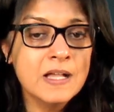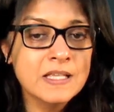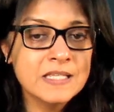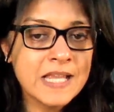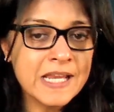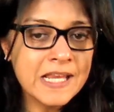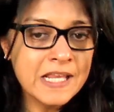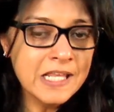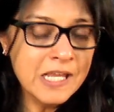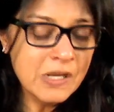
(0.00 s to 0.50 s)

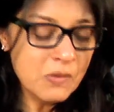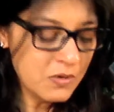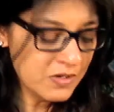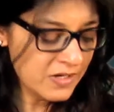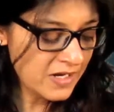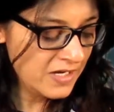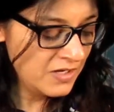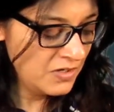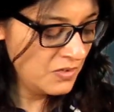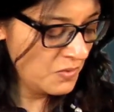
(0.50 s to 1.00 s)
Second thing
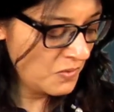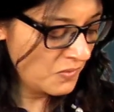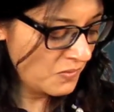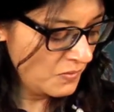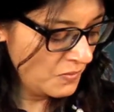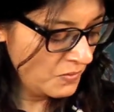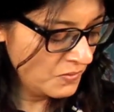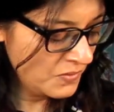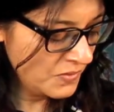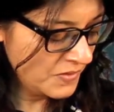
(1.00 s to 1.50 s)
what I
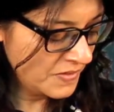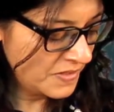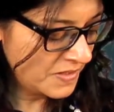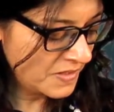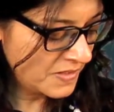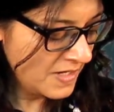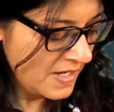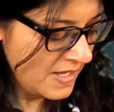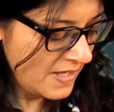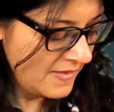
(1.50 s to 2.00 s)

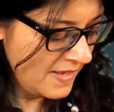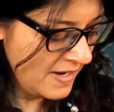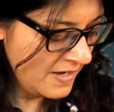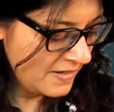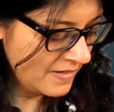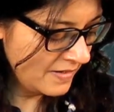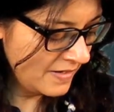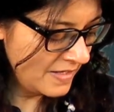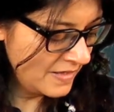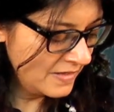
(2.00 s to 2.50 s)
noticed,
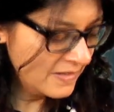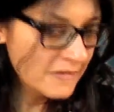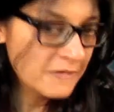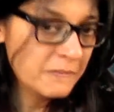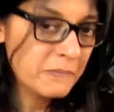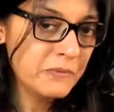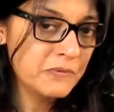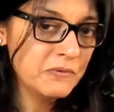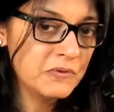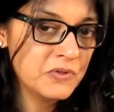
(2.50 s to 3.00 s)
that in this
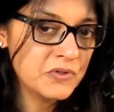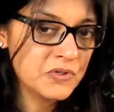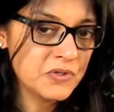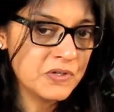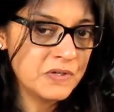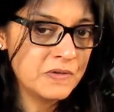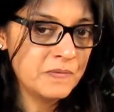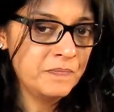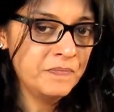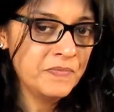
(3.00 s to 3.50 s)

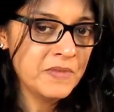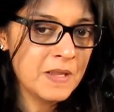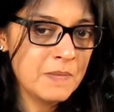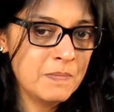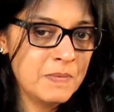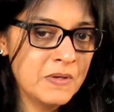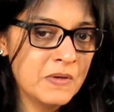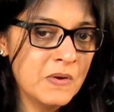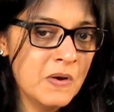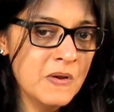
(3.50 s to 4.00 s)
position,
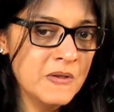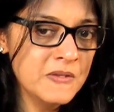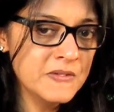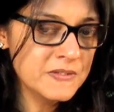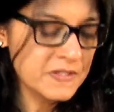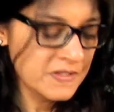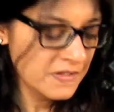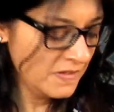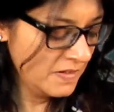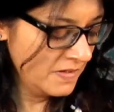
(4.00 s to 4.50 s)

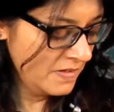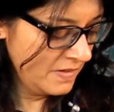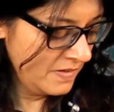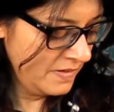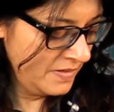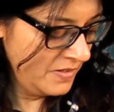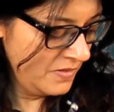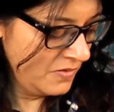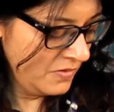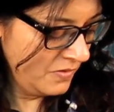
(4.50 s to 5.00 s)
because
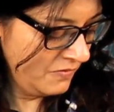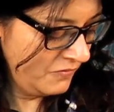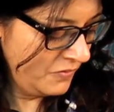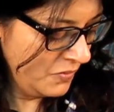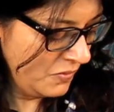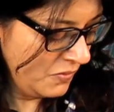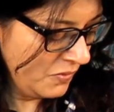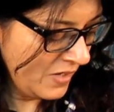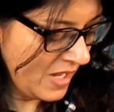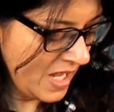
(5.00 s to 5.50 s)
if
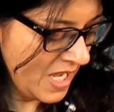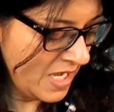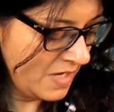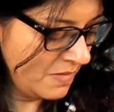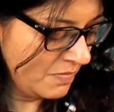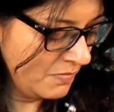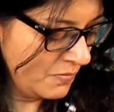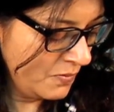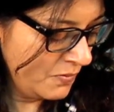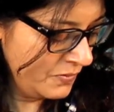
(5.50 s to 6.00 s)
you look at
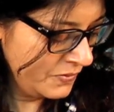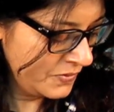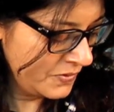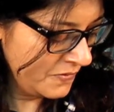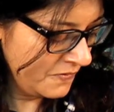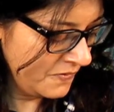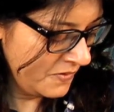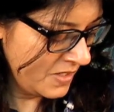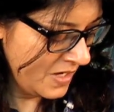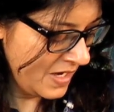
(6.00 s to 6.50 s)
it, most
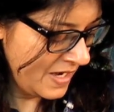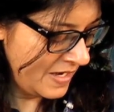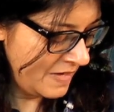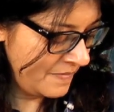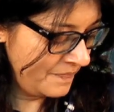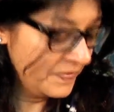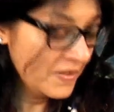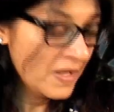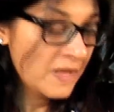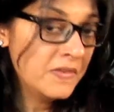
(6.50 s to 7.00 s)
of the
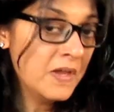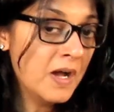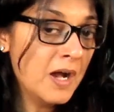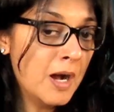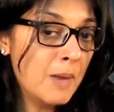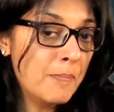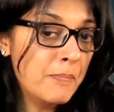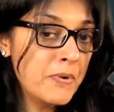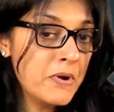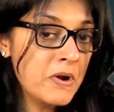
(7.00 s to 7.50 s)
time the
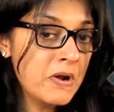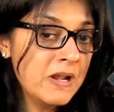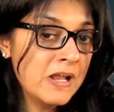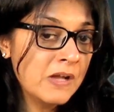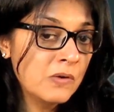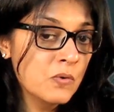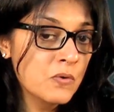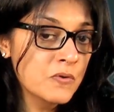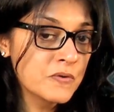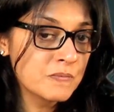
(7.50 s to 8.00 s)
upper
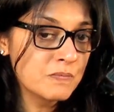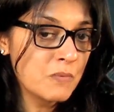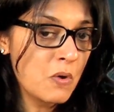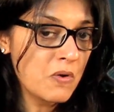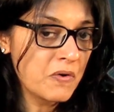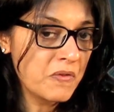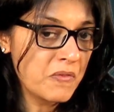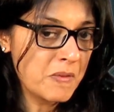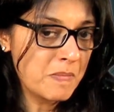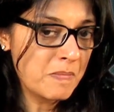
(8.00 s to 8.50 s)
illa goes
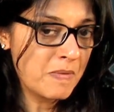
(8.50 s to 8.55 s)
more in the